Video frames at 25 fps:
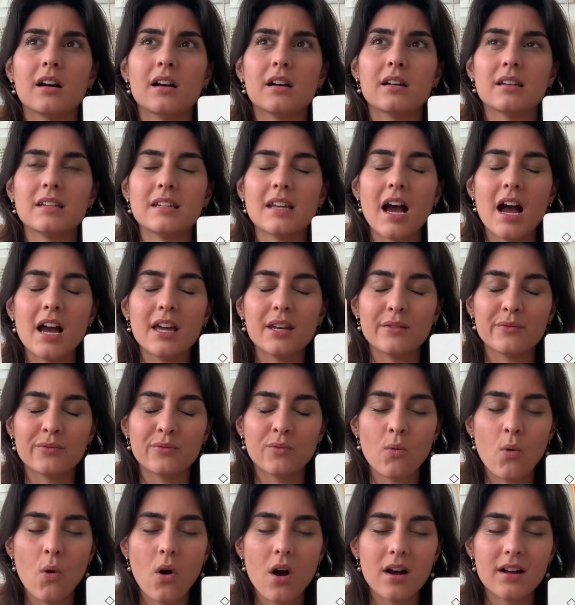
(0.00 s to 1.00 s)
Nine
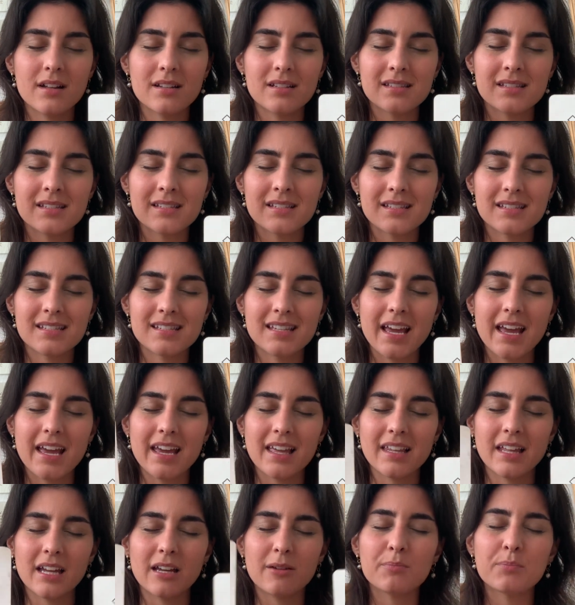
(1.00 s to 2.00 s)
of Wands,
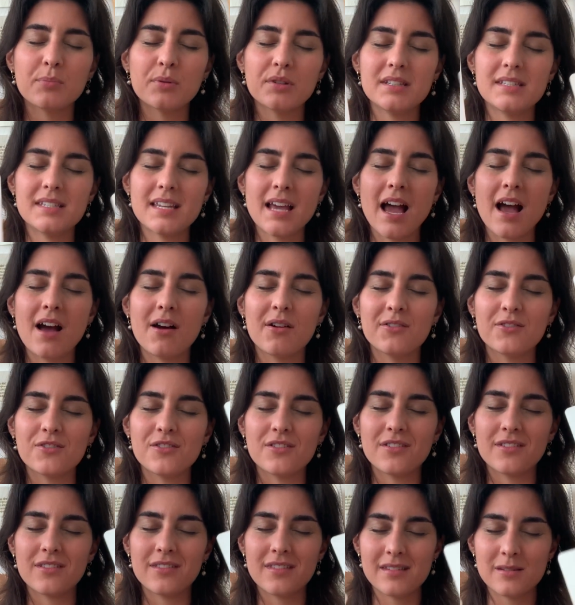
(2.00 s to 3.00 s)
saying like, put down
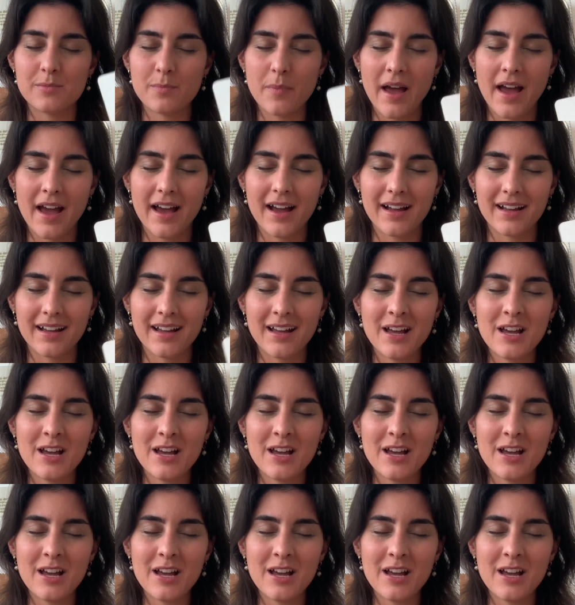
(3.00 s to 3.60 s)
this bag,